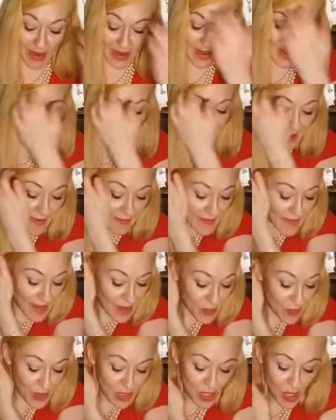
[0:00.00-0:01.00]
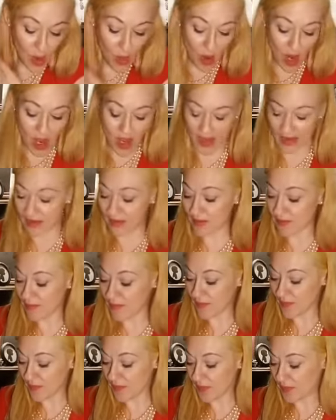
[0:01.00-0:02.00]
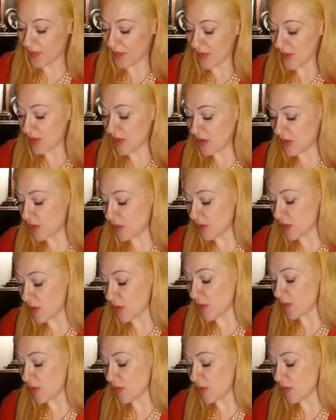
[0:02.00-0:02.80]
And then we go on to,